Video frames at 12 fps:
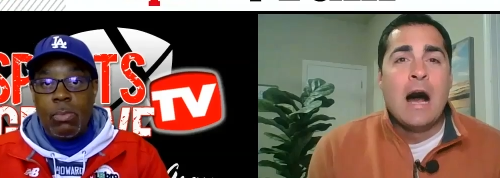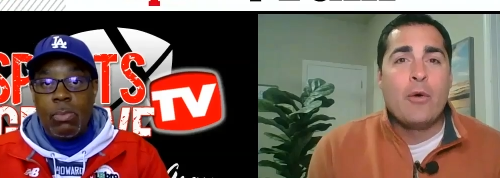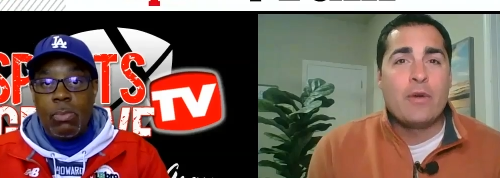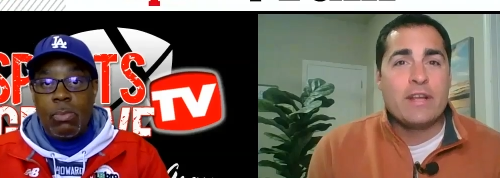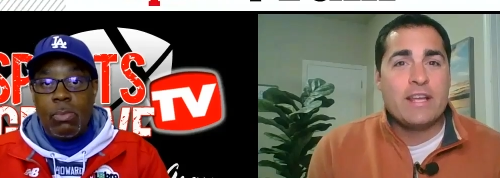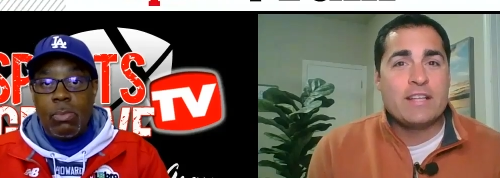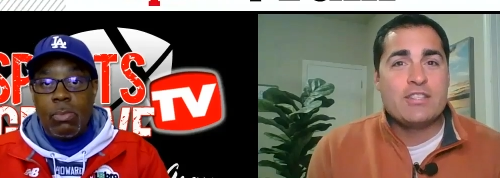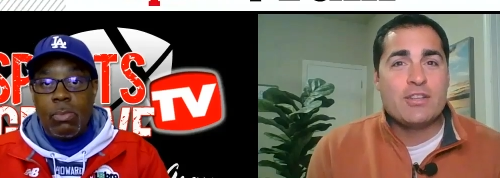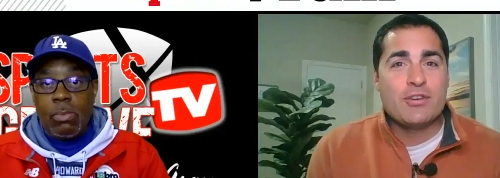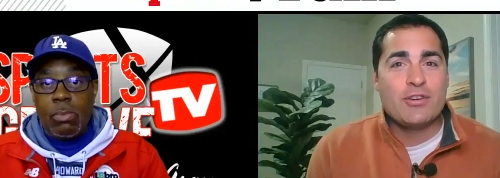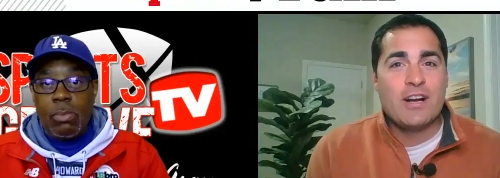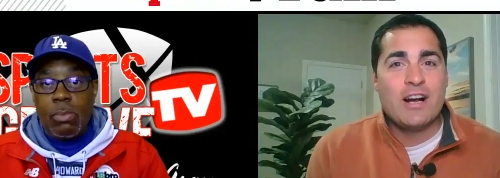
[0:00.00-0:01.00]
Speaker 1: I want to get
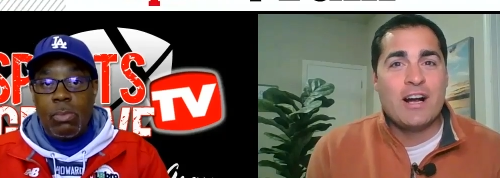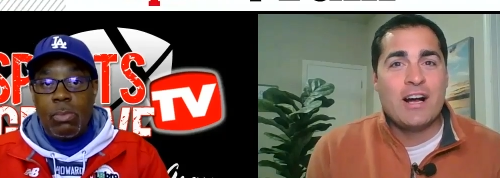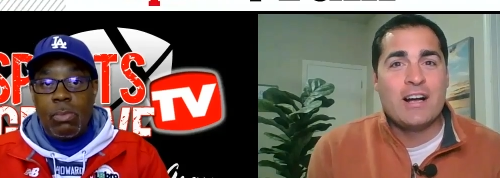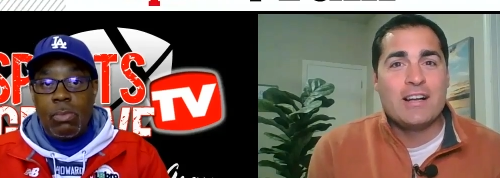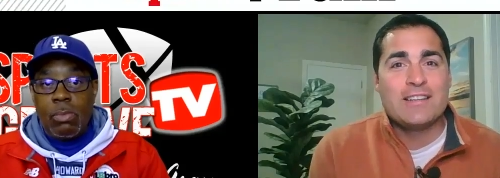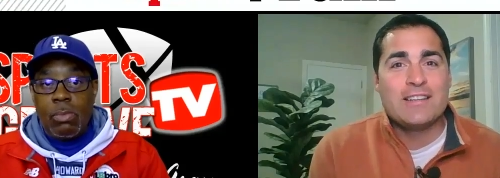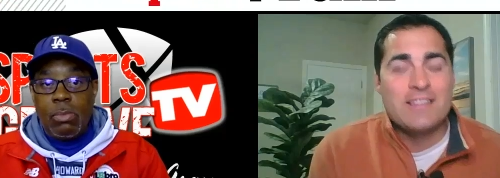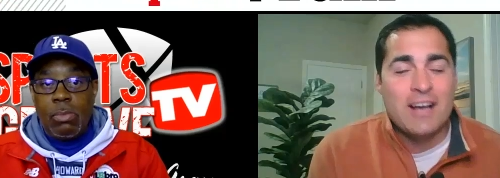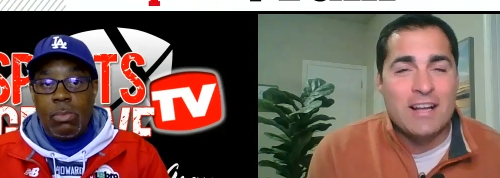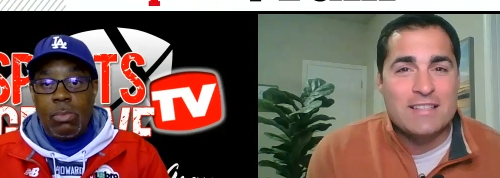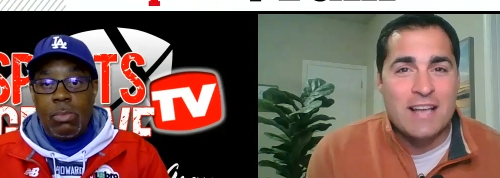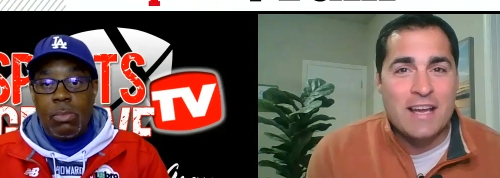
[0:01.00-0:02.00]
your uh,
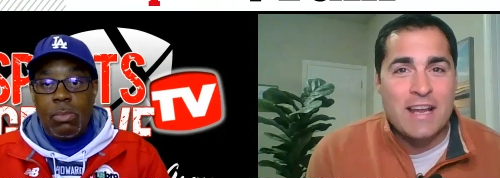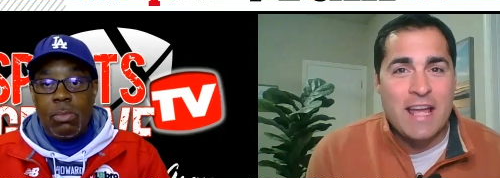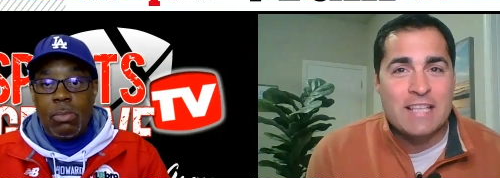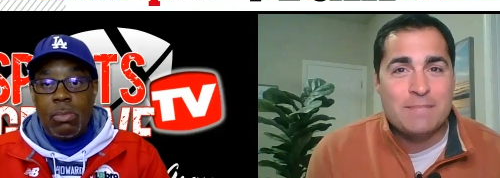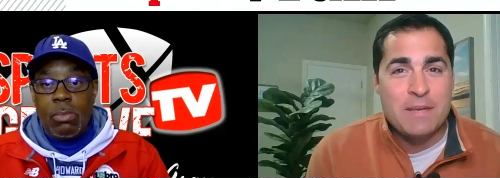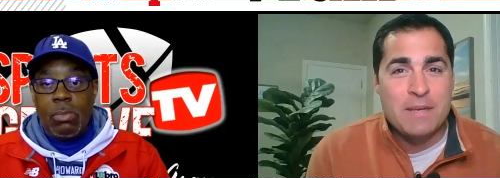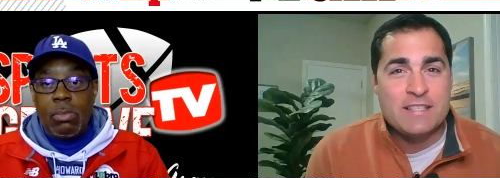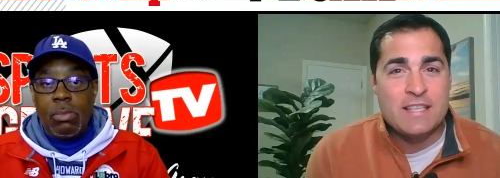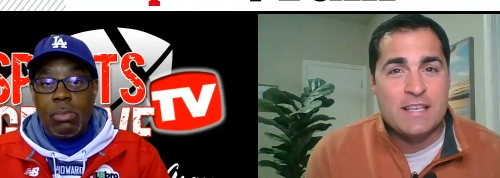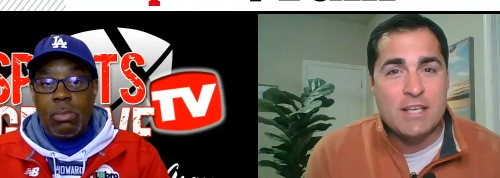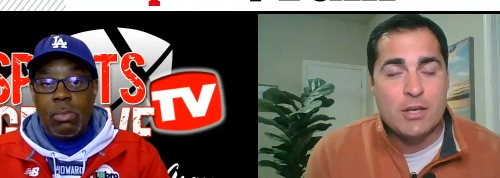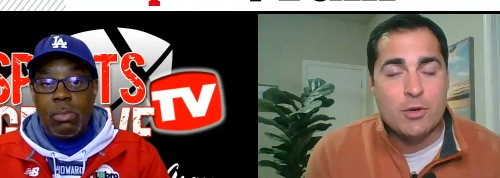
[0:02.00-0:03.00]
thoughts on
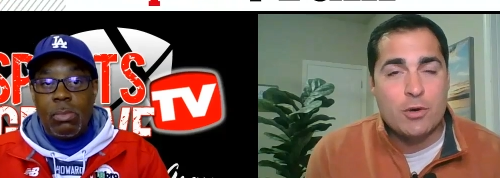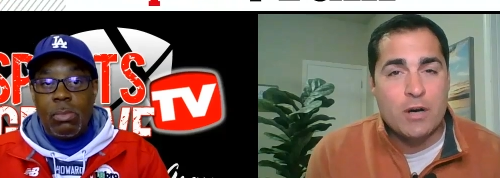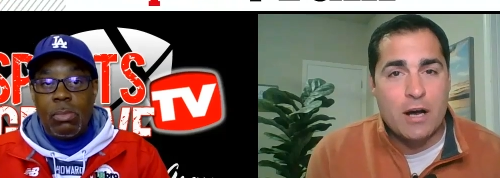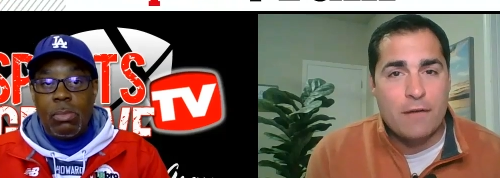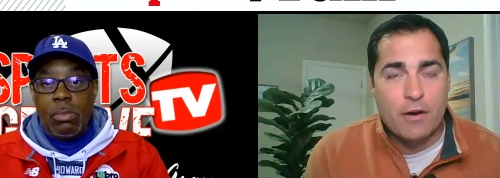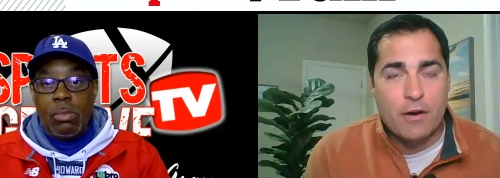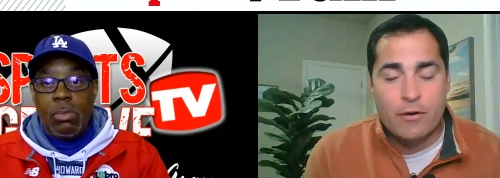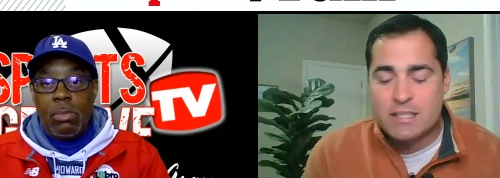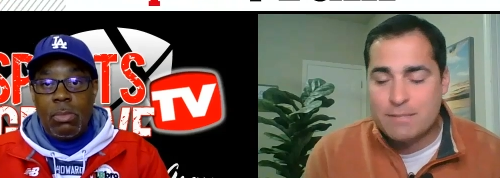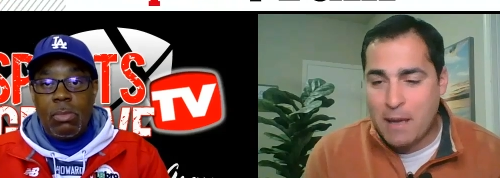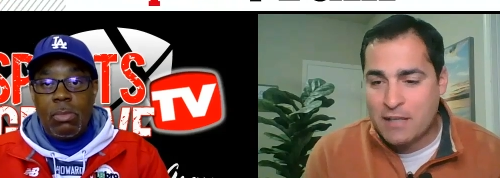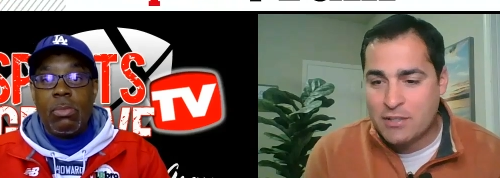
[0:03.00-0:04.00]
HBCU, a very
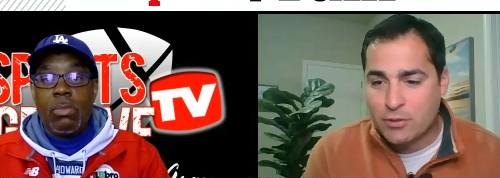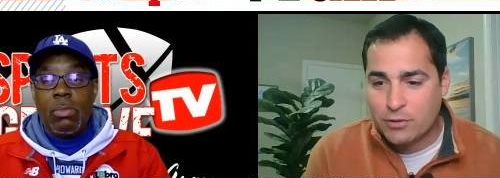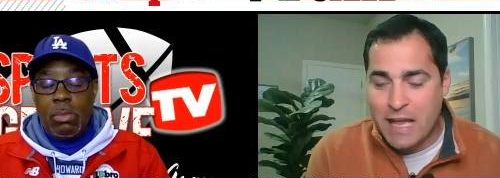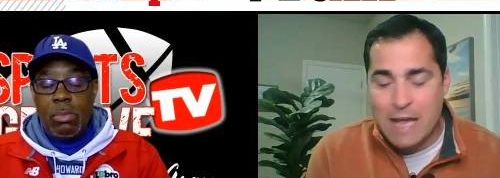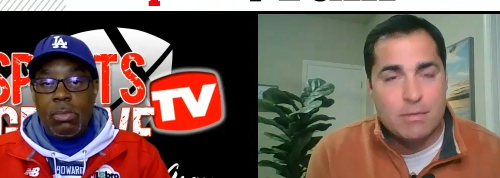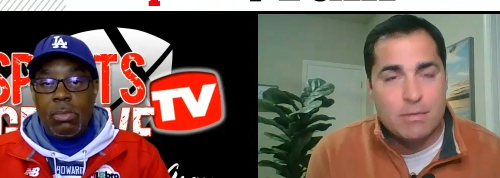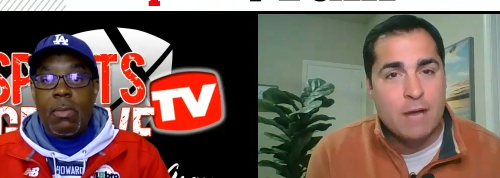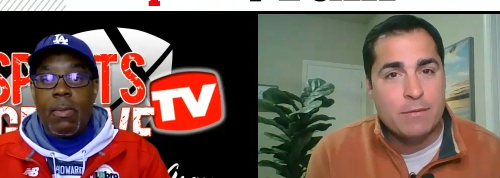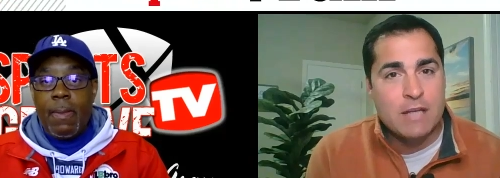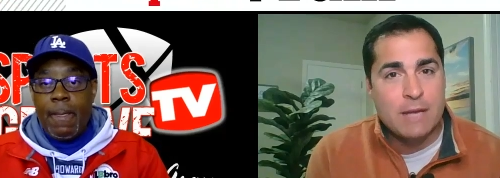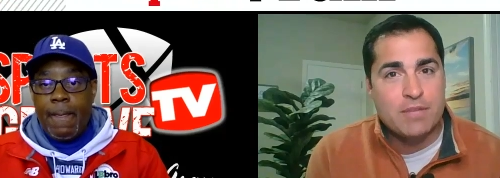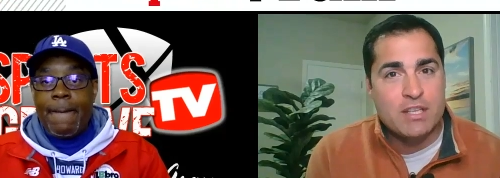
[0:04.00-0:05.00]
special game coming
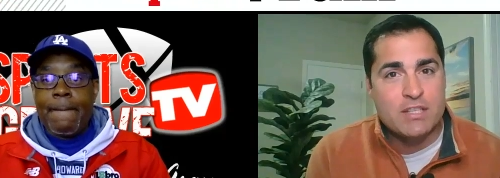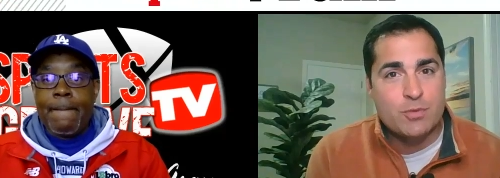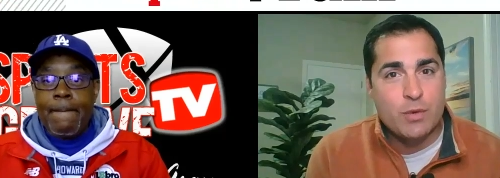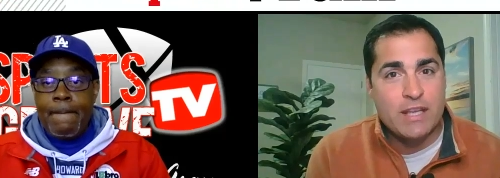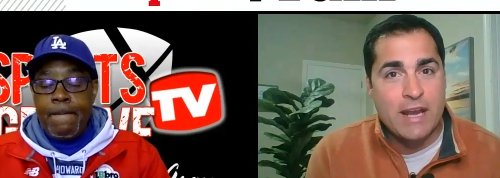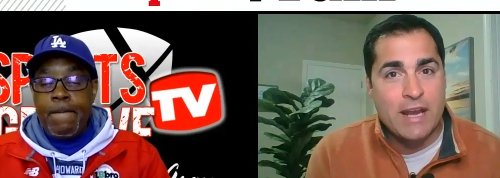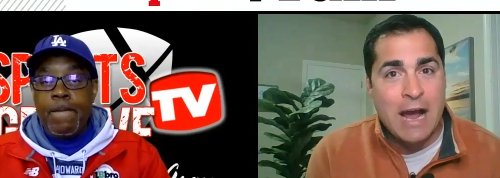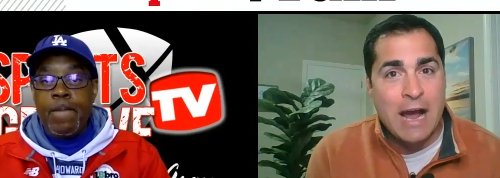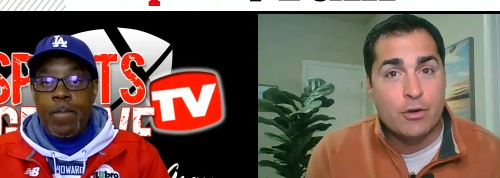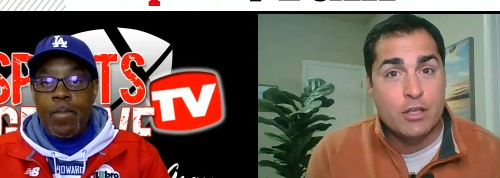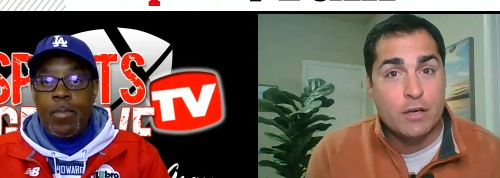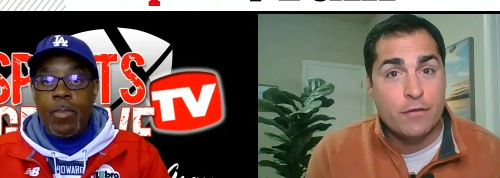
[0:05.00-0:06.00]
up this weekend. Howard
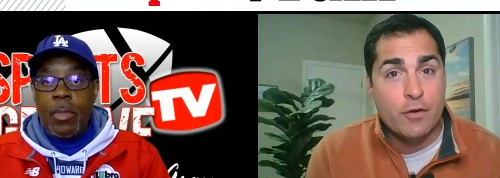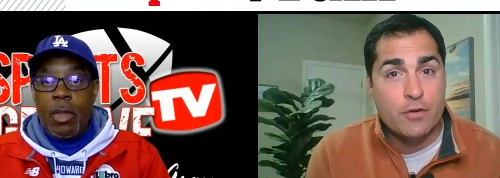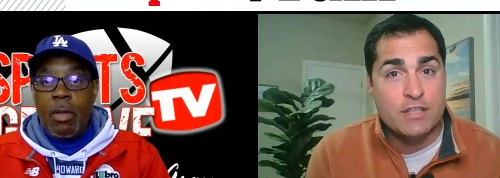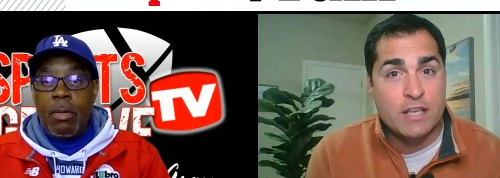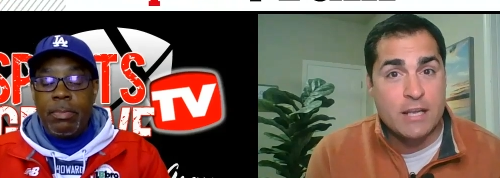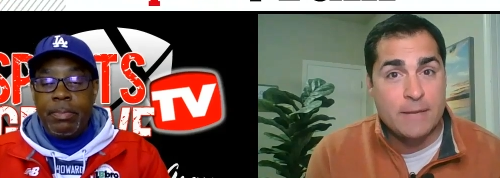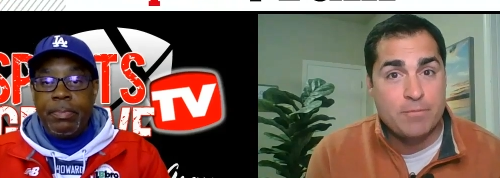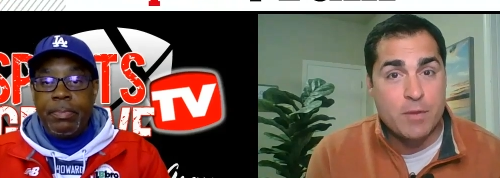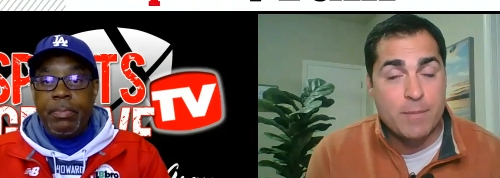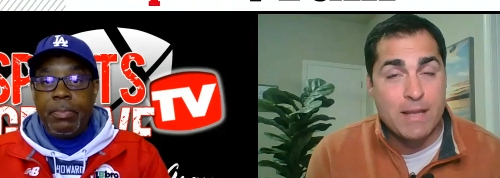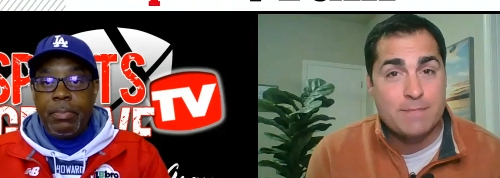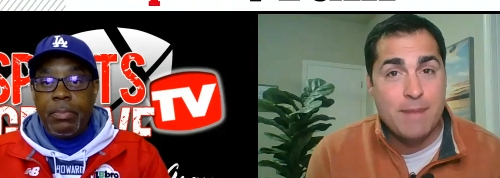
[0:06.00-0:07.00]
University, the
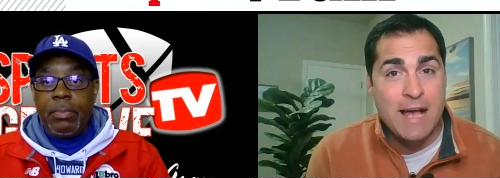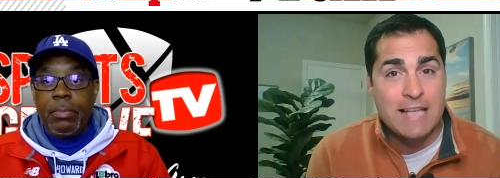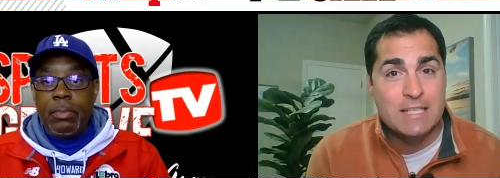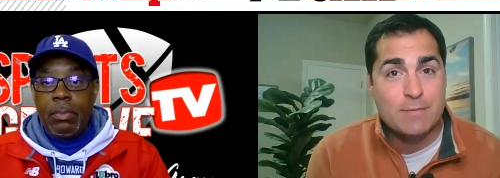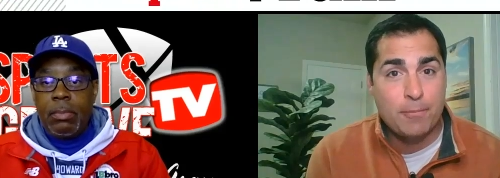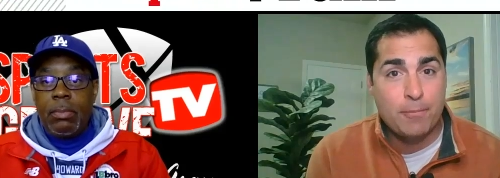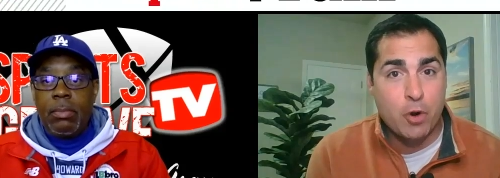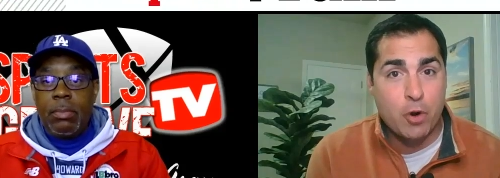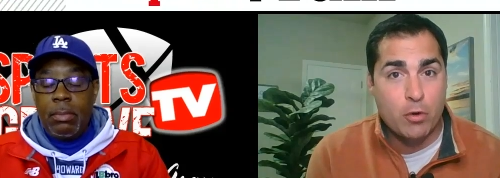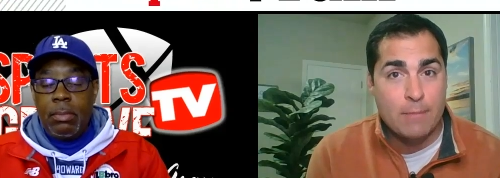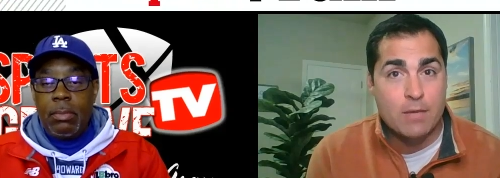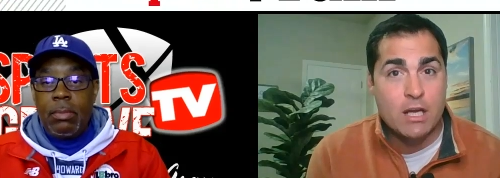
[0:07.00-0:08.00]
men's basketball
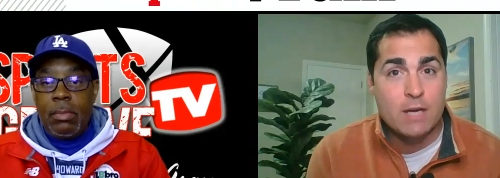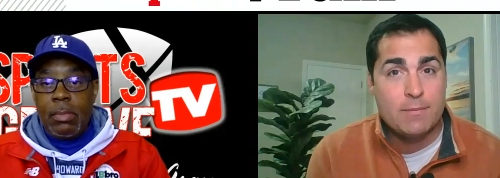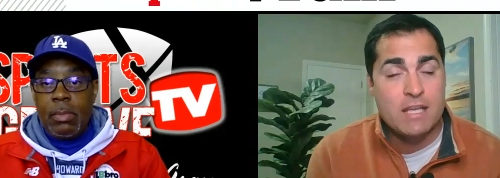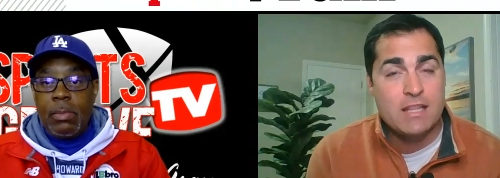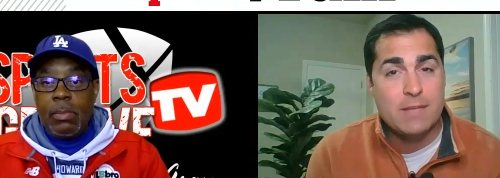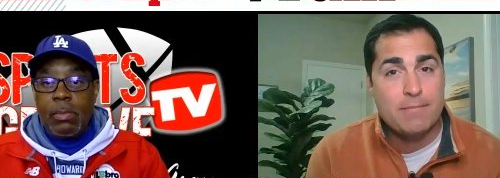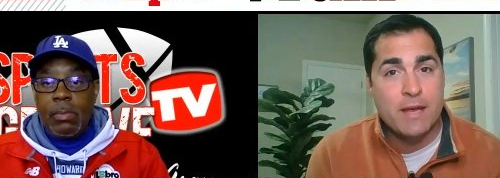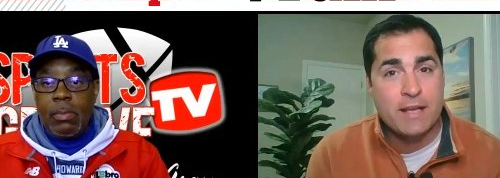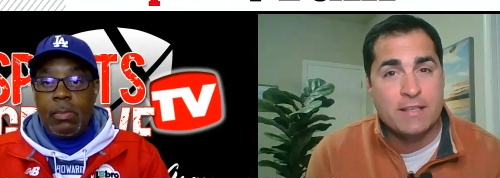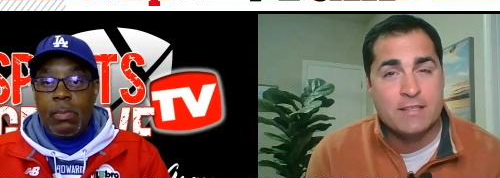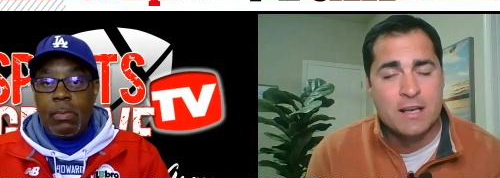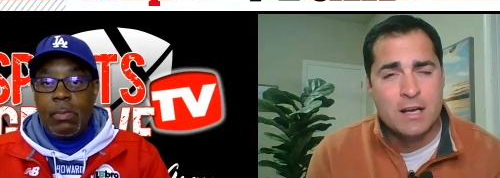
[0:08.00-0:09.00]
program, going to be in the mix.